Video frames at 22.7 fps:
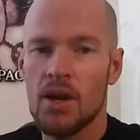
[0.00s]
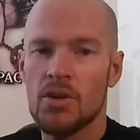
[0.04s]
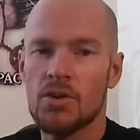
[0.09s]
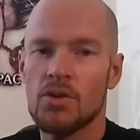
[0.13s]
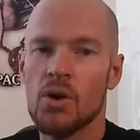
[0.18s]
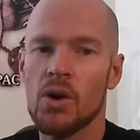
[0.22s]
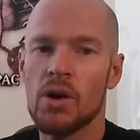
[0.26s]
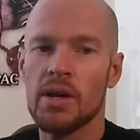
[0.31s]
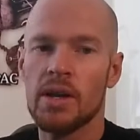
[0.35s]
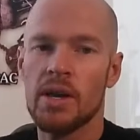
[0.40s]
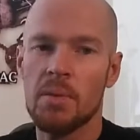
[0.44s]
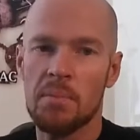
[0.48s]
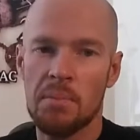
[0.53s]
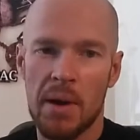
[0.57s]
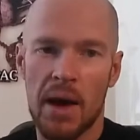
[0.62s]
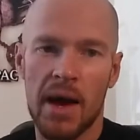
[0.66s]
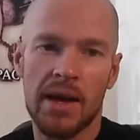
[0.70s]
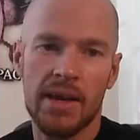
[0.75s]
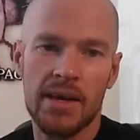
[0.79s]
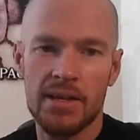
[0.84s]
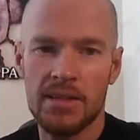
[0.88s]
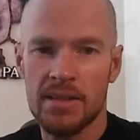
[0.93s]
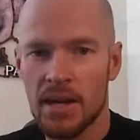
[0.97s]
trying to get
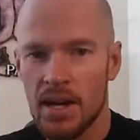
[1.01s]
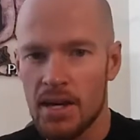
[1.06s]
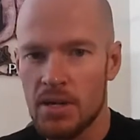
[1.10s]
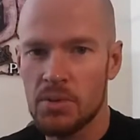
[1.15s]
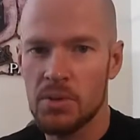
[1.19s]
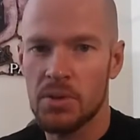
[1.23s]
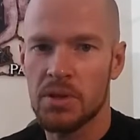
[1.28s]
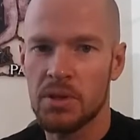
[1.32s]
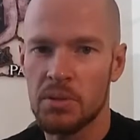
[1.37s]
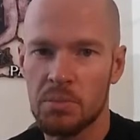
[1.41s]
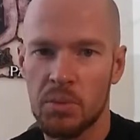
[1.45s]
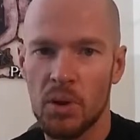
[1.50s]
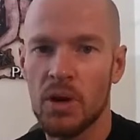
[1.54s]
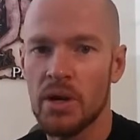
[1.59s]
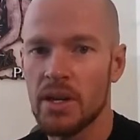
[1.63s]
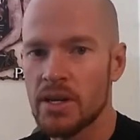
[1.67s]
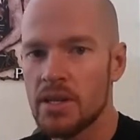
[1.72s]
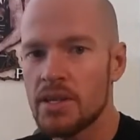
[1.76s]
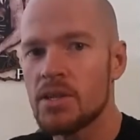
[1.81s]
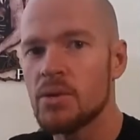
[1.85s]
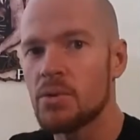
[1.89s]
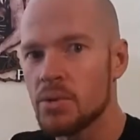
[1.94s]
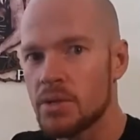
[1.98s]
back in touch with your
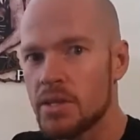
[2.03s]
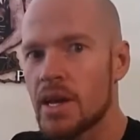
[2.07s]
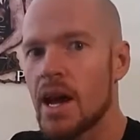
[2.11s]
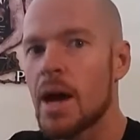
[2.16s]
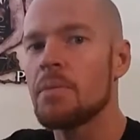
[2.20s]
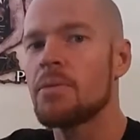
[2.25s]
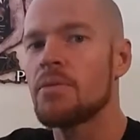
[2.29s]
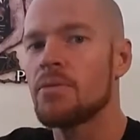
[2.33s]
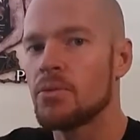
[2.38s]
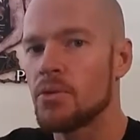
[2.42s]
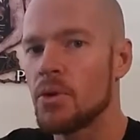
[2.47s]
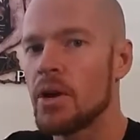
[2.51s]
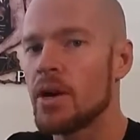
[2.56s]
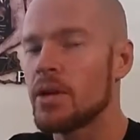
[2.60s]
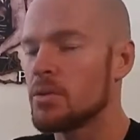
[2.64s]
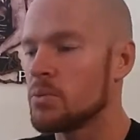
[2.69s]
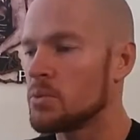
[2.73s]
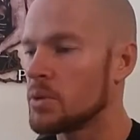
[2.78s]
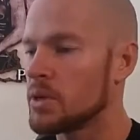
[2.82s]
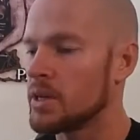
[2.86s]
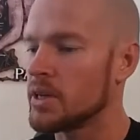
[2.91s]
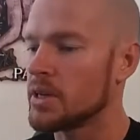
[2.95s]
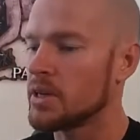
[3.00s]
body to adapt throughout the
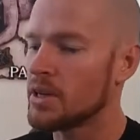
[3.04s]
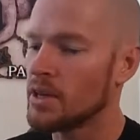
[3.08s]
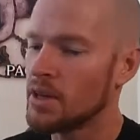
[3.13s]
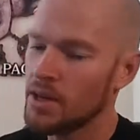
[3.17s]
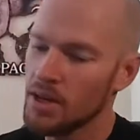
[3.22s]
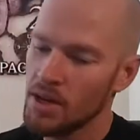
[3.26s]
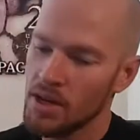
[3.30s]
week.